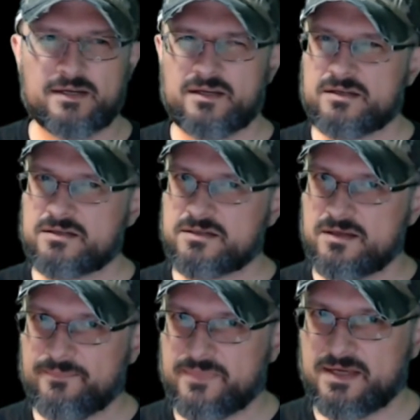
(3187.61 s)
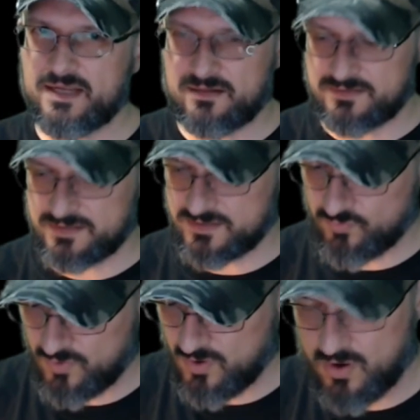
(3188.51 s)
Something else is
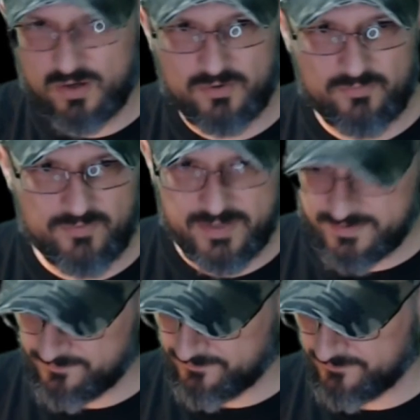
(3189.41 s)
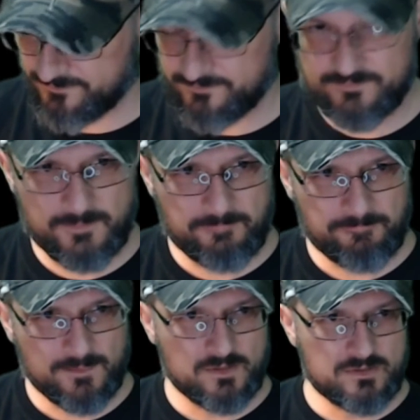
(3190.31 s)
wrong, right?
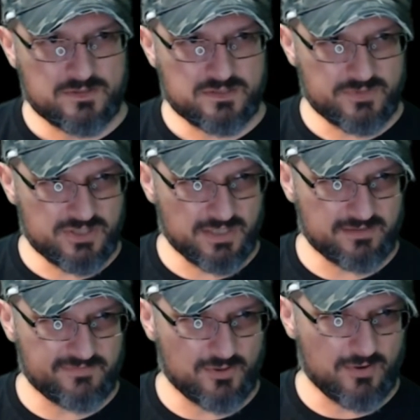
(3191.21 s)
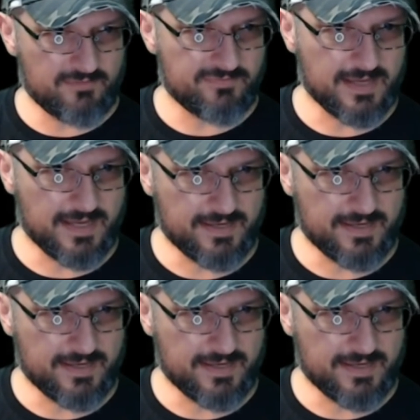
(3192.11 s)
We check the VRF again.